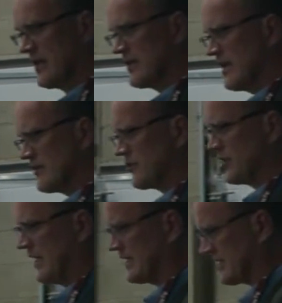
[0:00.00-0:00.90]
The other
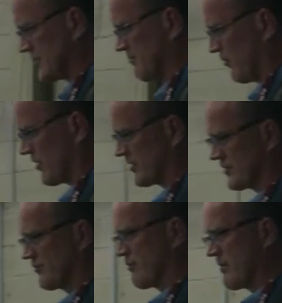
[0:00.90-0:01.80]
thing that's important
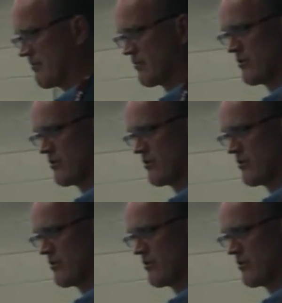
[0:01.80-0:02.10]
to remember